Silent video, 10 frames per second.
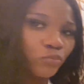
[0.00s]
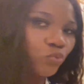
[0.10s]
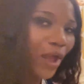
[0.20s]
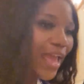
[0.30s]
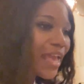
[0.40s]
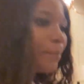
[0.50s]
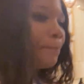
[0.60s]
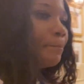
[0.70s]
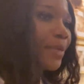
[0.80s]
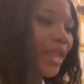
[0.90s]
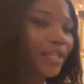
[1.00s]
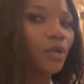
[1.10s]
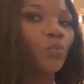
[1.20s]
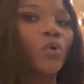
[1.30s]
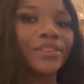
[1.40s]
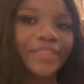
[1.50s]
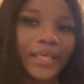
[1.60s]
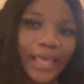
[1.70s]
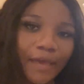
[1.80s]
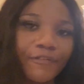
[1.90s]
Way better than what they
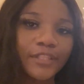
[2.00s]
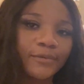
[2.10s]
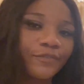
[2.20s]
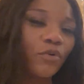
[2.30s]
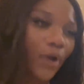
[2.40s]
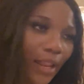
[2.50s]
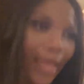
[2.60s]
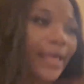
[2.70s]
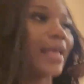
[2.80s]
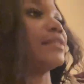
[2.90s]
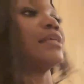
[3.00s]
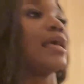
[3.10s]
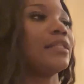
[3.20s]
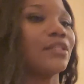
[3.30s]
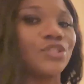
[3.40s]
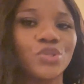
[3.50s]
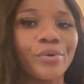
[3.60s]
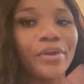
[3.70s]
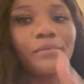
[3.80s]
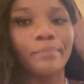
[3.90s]
gave us before. And like I said, the
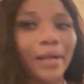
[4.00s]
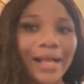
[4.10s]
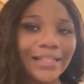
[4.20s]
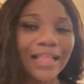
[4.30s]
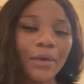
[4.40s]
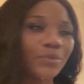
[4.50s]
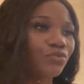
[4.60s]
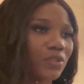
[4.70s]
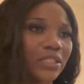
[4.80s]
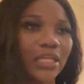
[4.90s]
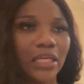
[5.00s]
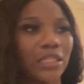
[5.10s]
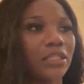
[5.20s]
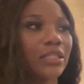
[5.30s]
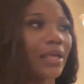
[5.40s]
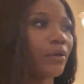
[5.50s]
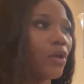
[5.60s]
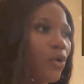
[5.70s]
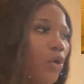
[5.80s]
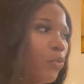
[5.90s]
story behind that was ridiculous. Like,
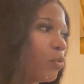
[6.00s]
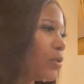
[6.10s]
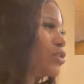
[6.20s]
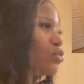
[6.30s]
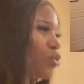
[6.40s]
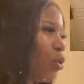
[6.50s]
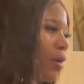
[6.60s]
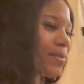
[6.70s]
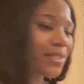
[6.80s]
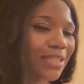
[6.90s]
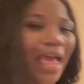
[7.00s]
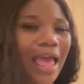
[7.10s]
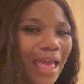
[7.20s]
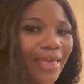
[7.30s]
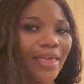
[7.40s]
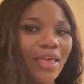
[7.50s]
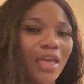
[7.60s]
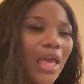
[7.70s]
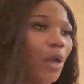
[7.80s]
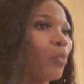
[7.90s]
we were so upset
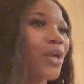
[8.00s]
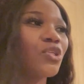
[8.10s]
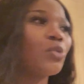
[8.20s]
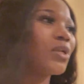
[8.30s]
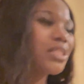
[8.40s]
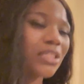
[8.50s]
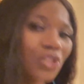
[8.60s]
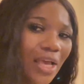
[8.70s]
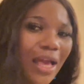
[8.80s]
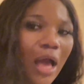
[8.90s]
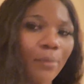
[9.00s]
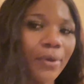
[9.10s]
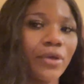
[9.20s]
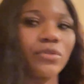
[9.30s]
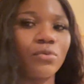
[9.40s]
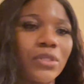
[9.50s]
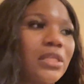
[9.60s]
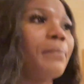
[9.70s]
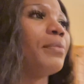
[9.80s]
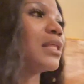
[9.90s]
and we actually wanted to check out because it
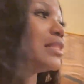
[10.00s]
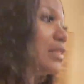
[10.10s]
wasn't, but